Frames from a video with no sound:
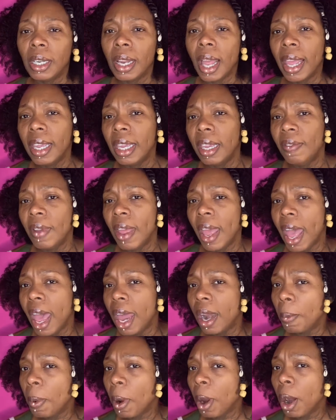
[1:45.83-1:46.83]
I even
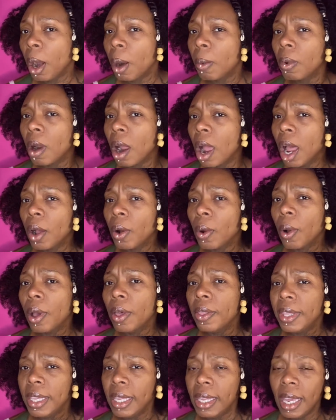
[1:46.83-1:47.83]
had a perm rod
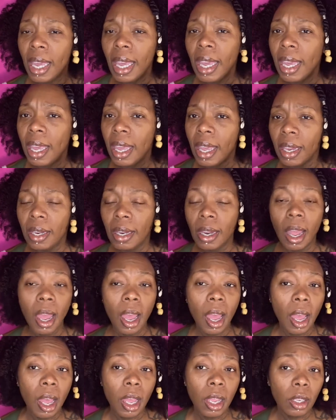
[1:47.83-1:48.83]
on the end.
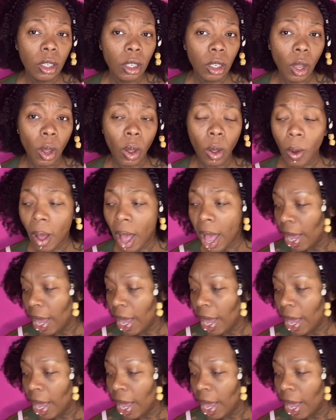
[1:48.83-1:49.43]
So I